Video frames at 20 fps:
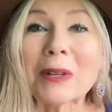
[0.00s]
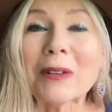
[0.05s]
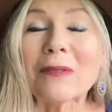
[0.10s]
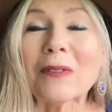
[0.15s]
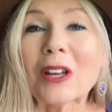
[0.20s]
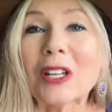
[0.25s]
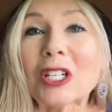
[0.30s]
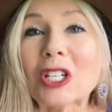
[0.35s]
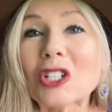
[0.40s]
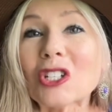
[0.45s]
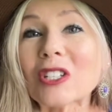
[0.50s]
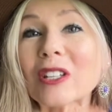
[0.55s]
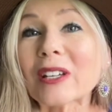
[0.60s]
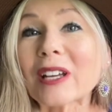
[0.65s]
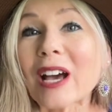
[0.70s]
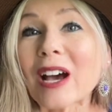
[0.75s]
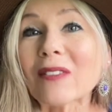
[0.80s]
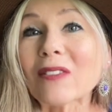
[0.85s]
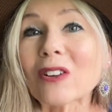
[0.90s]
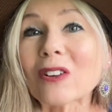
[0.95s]
we finish the
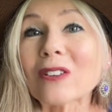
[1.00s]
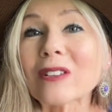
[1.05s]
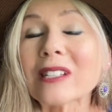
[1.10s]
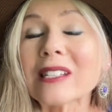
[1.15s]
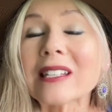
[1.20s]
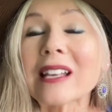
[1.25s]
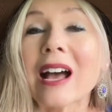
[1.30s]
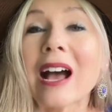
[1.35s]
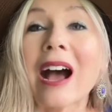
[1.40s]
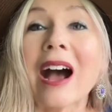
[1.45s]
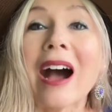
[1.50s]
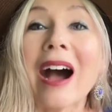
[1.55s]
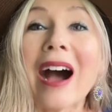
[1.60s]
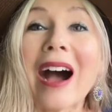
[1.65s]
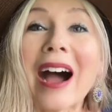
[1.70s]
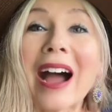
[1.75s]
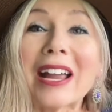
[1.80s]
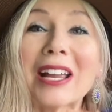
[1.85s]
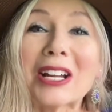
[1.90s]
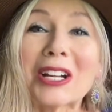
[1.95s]
covers,
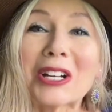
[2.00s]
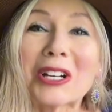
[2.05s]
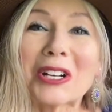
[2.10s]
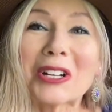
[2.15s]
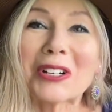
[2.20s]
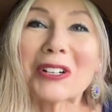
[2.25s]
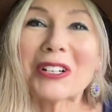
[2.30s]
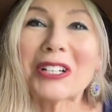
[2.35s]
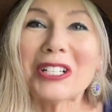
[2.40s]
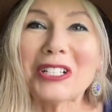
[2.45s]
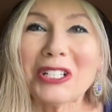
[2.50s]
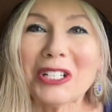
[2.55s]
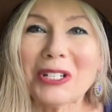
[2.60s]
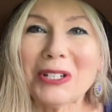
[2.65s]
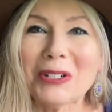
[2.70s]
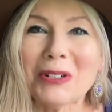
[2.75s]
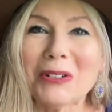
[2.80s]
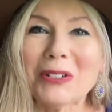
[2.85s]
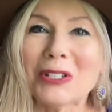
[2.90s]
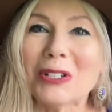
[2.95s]
I encourage
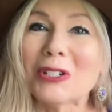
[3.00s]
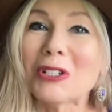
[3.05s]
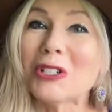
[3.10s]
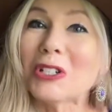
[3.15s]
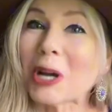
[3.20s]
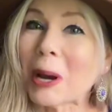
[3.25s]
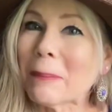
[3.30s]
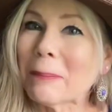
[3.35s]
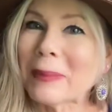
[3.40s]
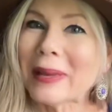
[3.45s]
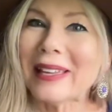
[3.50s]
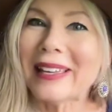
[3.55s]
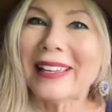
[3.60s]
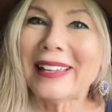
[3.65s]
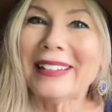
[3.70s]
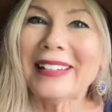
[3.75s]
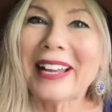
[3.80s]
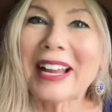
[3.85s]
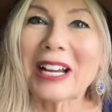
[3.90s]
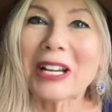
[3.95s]
you to jump
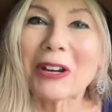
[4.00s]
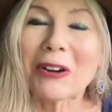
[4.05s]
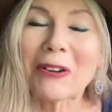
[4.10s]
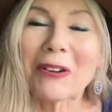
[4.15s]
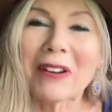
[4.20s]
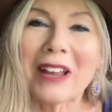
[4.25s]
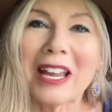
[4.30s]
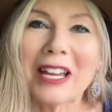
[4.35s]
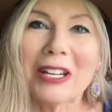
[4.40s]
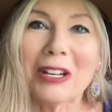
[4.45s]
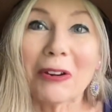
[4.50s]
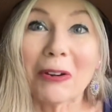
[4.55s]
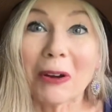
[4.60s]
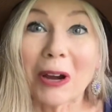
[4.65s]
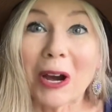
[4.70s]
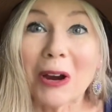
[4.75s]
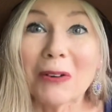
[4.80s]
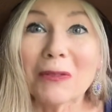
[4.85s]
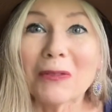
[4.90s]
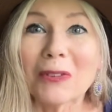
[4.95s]
in and create
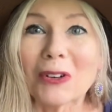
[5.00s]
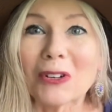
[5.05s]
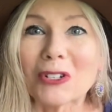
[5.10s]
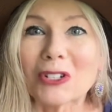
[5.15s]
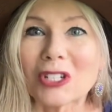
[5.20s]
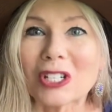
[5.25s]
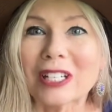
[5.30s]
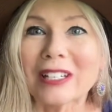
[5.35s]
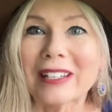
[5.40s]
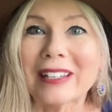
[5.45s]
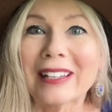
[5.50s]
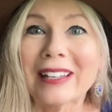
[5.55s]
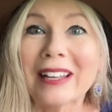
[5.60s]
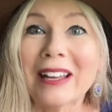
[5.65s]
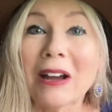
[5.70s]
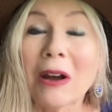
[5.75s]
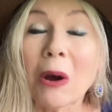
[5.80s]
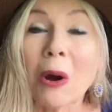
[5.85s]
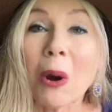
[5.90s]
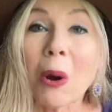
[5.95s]
your own version
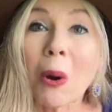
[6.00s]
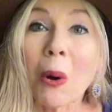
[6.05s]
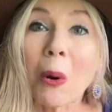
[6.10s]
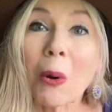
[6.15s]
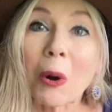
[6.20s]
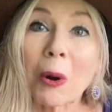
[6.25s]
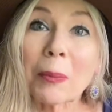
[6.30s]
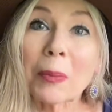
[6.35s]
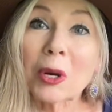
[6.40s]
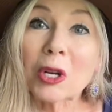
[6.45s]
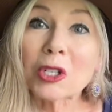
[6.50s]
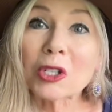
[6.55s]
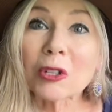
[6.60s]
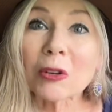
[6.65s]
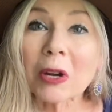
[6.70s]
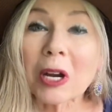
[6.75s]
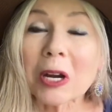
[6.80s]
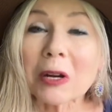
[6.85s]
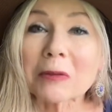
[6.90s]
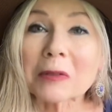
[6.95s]
or put
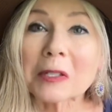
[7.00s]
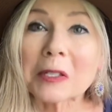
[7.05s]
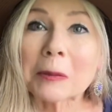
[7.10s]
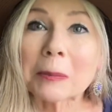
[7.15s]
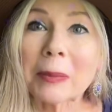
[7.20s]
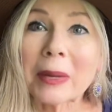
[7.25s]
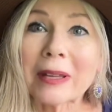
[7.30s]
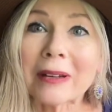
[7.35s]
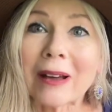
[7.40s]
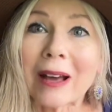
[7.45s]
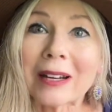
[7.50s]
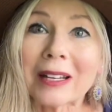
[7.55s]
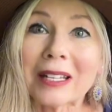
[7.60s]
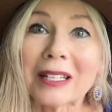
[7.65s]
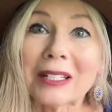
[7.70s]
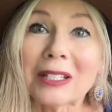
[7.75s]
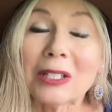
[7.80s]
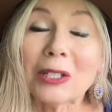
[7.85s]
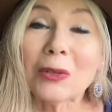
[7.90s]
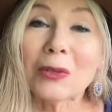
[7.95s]
your own spin on
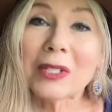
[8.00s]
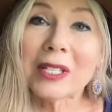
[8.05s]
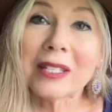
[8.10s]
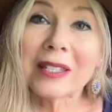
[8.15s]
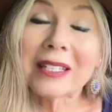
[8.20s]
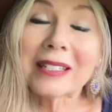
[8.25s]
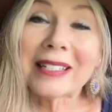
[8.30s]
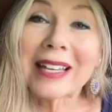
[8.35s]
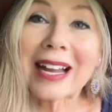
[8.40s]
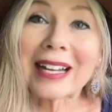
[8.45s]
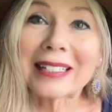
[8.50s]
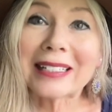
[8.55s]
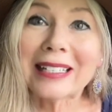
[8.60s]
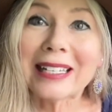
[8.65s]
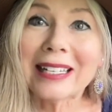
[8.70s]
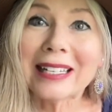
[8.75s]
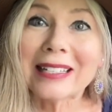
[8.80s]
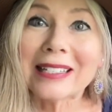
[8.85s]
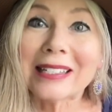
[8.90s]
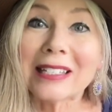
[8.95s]
it using the
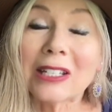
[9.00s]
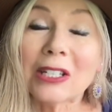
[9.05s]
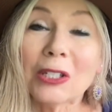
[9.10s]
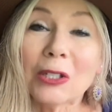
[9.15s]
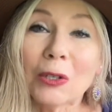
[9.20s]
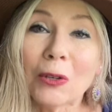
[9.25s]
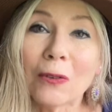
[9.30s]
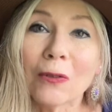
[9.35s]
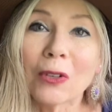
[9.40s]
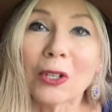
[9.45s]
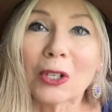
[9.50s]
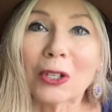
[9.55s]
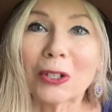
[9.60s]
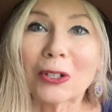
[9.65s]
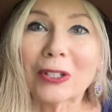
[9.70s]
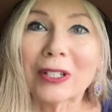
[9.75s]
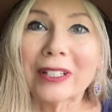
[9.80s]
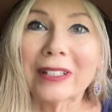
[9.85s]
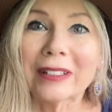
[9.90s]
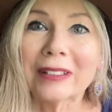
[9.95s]
techniques you've
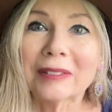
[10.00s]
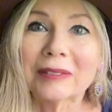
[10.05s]
learned.